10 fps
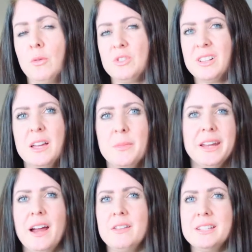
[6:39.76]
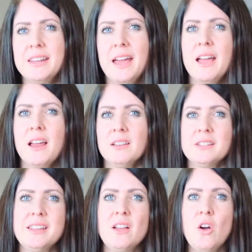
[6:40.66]
I will just clear my diary today and I'll
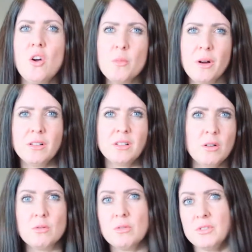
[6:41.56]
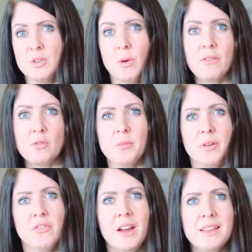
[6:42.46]
stay at home, or I'll go and do whatever with my
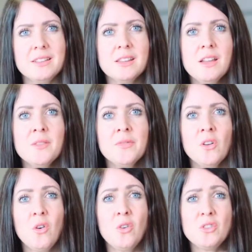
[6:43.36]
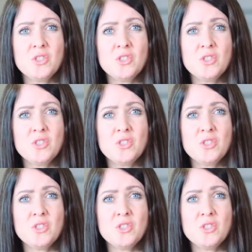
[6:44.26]
friends, or you